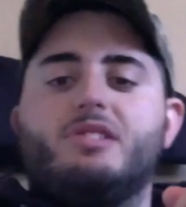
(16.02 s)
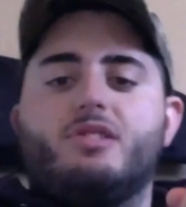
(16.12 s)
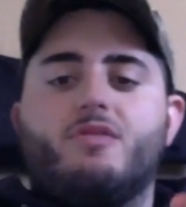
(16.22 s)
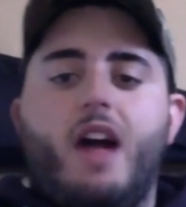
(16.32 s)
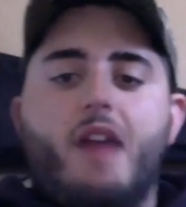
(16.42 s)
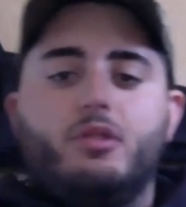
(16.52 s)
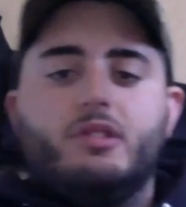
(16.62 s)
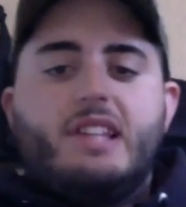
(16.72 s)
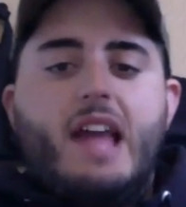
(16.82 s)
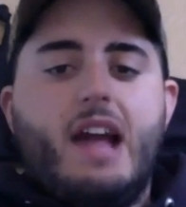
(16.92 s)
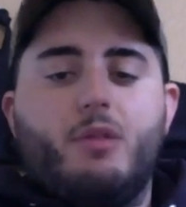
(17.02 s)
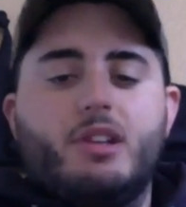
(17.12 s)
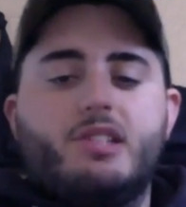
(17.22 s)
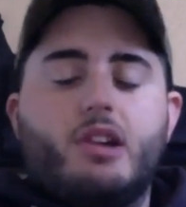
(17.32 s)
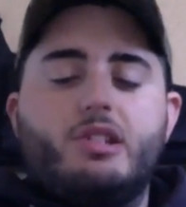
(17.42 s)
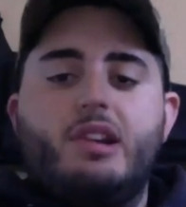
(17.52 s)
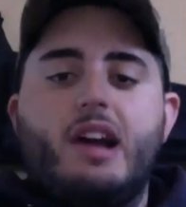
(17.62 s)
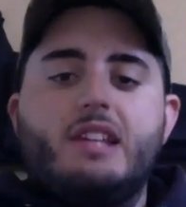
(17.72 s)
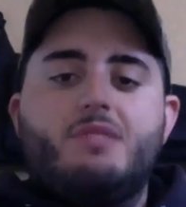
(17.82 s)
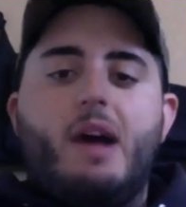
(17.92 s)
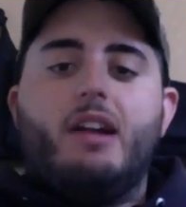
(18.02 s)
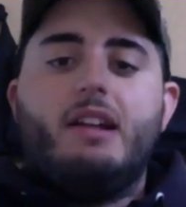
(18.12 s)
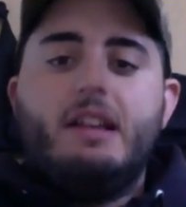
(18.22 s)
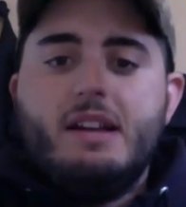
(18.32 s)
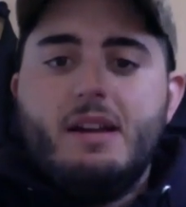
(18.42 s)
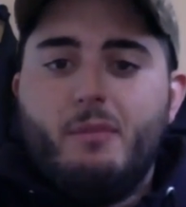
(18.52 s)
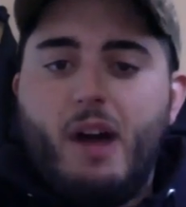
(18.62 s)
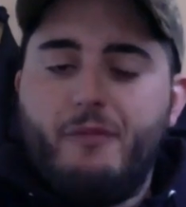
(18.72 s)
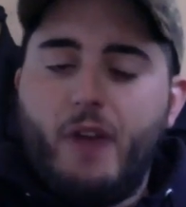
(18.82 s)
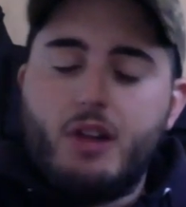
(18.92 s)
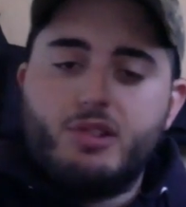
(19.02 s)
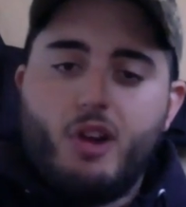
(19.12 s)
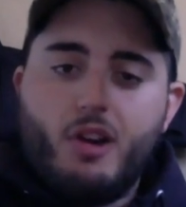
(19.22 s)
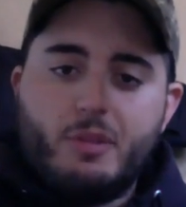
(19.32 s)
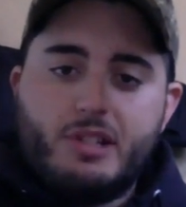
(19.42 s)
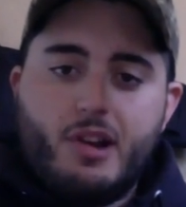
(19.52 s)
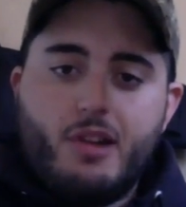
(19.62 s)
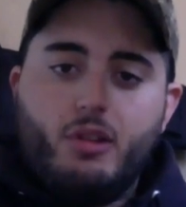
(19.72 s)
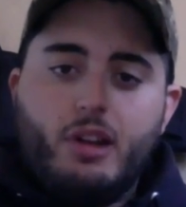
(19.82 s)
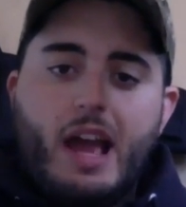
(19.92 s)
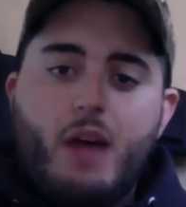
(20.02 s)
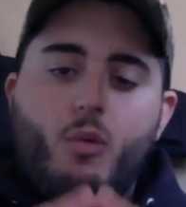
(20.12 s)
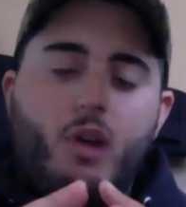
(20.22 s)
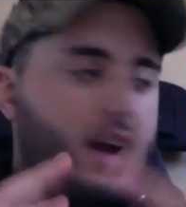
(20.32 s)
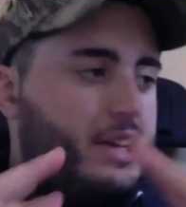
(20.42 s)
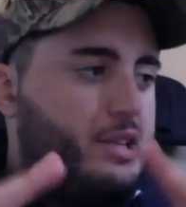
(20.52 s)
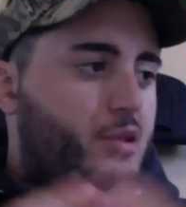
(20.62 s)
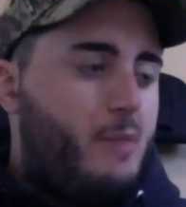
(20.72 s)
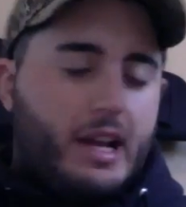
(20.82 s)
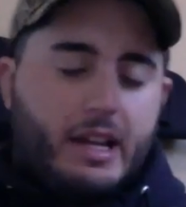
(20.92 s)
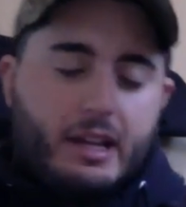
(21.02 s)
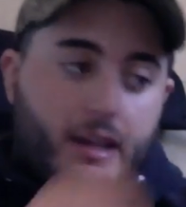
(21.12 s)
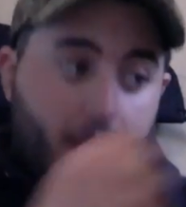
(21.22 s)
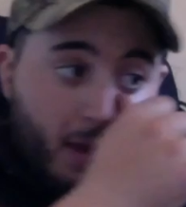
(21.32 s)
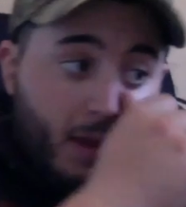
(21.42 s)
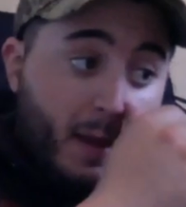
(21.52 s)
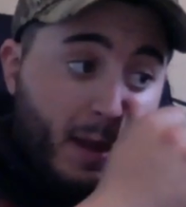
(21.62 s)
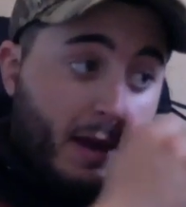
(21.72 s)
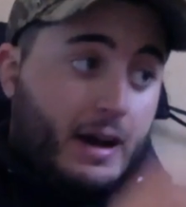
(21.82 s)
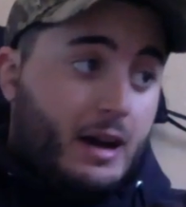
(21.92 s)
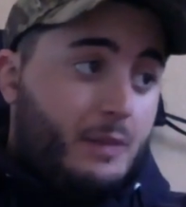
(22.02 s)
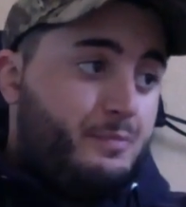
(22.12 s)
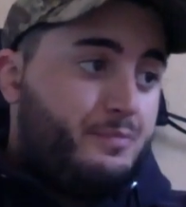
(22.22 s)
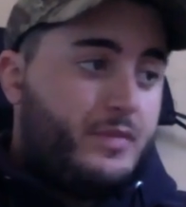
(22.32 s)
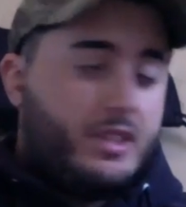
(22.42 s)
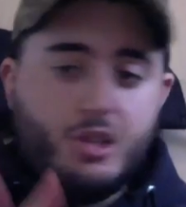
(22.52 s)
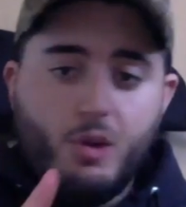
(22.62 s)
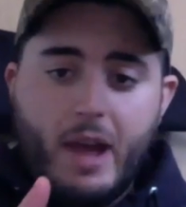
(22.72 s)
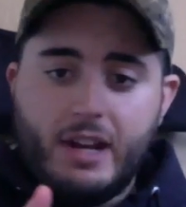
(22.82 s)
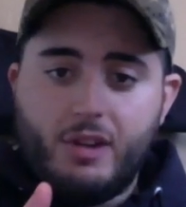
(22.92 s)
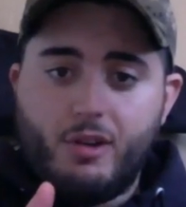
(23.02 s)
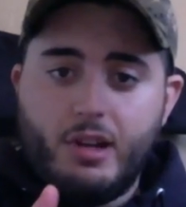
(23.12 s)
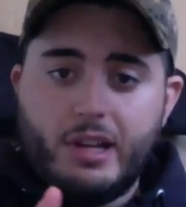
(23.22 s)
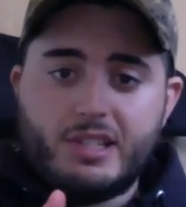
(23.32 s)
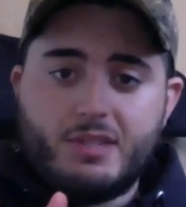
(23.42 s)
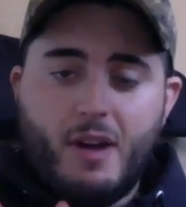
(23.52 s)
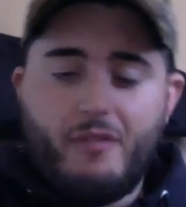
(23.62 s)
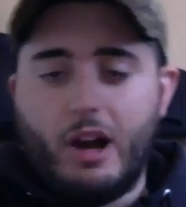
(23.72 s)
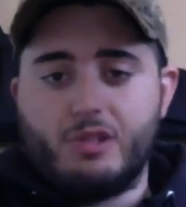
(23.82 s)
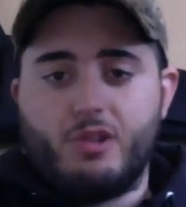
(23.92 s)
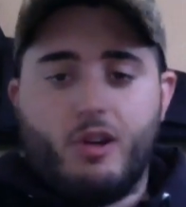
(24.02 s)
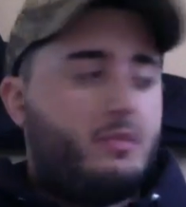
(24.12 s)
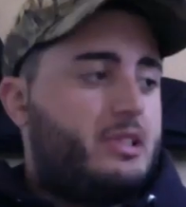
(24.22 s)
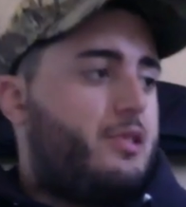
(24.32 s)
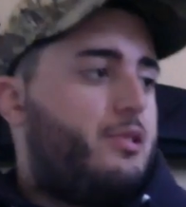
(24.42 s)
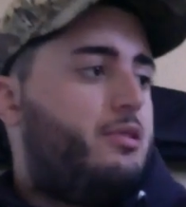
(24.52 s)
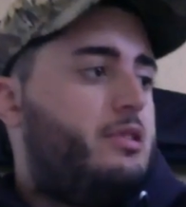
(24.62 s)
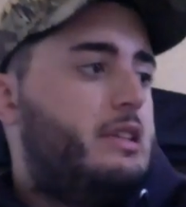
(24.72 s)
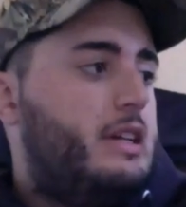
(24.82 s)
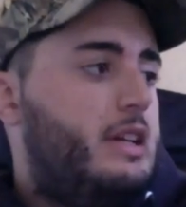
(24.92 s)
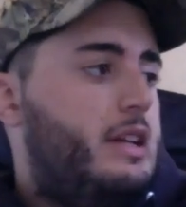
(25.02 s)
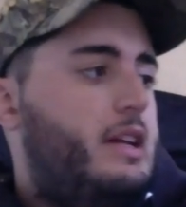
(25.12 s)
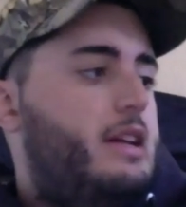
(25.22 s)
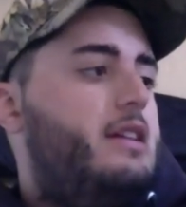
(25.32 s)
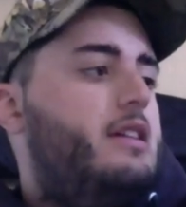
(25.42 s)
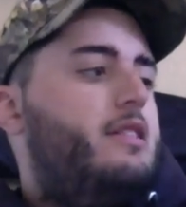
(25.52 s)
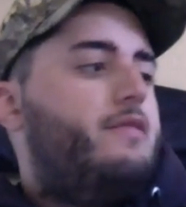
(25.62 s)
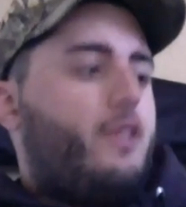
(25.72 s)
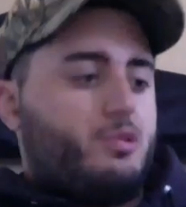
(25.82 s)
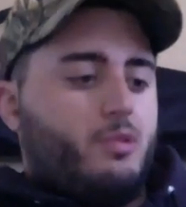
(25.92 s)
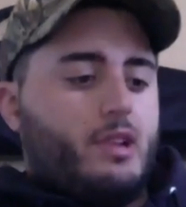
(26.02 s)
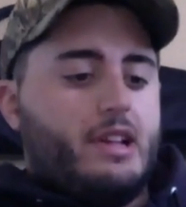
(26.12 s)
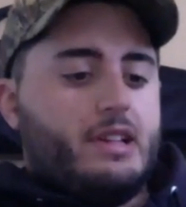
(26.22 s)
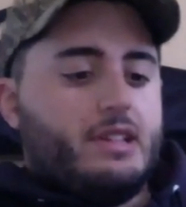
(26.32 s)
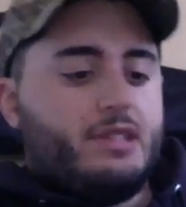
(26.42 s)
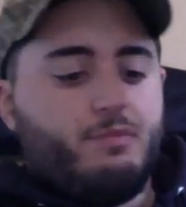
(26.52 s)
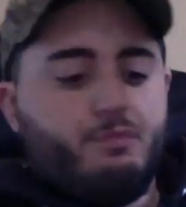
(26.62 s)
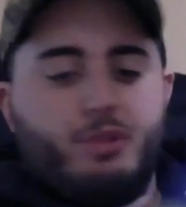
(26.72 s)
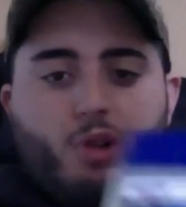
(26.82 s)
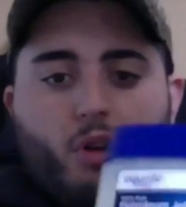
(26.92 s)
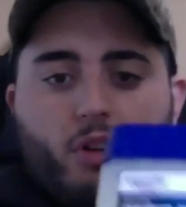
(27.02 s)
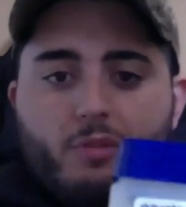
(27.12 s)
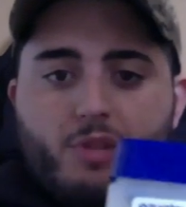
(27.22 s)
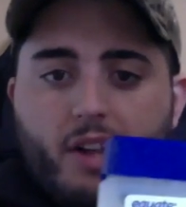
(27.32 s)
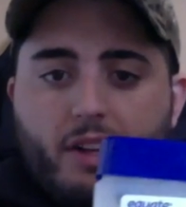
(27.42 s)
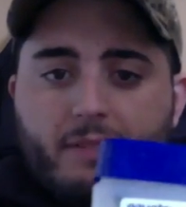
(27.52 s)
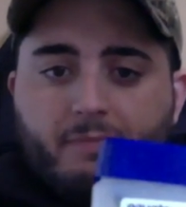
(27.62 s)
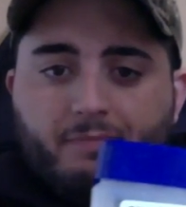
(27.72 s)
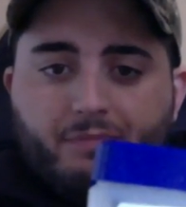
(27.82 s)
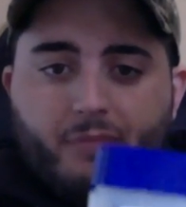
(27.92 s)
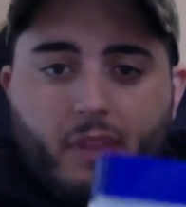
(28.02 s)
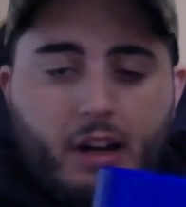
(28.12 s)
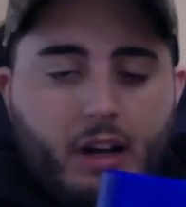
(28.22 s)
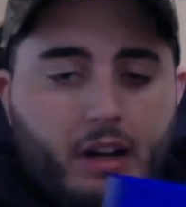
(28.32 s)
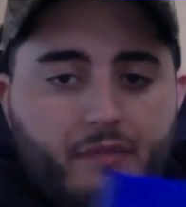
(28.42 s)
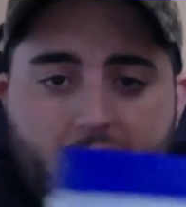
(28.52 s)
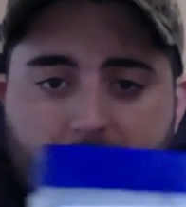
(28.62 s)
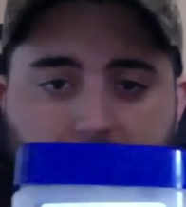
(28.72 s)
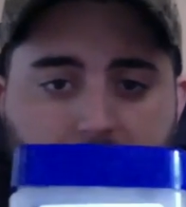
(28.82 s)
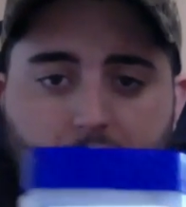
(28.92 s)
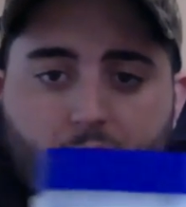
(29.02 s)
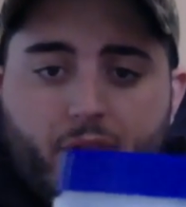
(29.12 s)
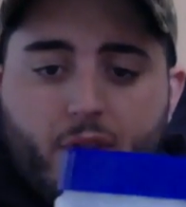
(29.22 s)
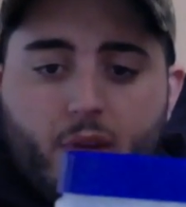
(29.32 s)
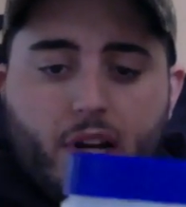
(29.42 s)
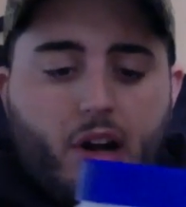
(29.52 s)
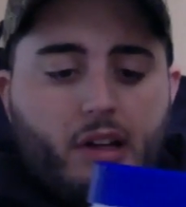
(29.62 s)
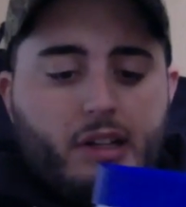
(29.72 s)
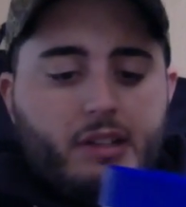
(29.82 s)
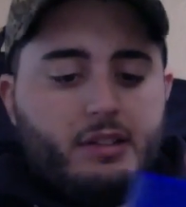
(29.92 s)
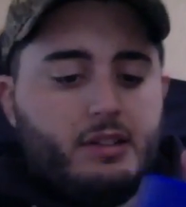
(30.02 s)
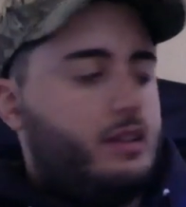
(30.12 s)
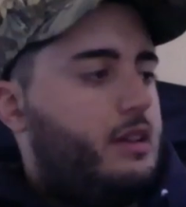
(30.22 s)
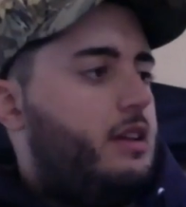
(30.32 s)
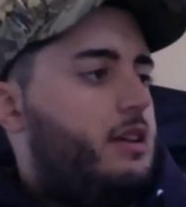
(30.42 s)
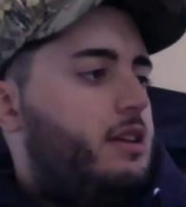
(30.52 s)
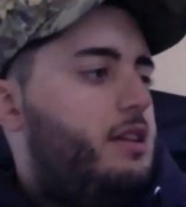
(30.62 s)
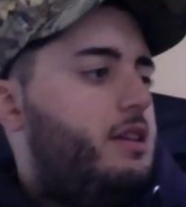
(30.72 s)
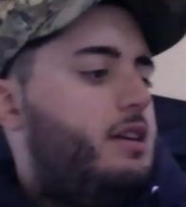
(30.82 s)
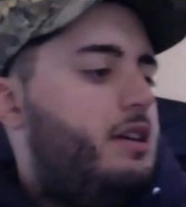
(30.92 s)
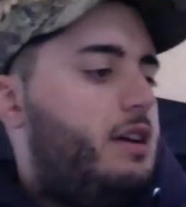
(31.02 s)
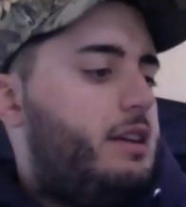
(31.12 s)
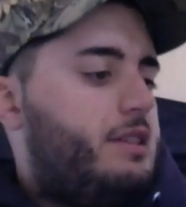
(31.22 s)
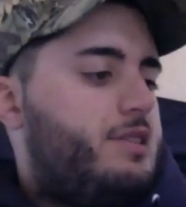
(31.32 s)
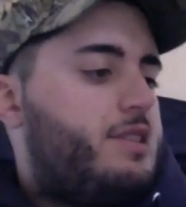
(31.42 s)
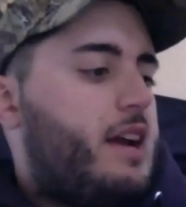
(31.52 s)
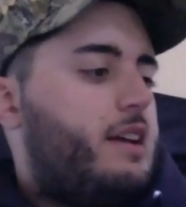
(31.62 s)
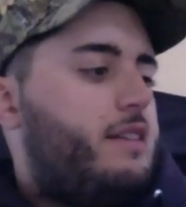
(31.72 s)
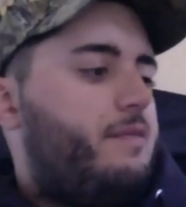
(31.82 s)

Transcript: Survival. Today I want to talk to you guys about my fire starting material and what I do to make it. Two main ingredients to my fire starting material. First one is petroleum jelly, Vaseline, whatever you want to call it. And the second,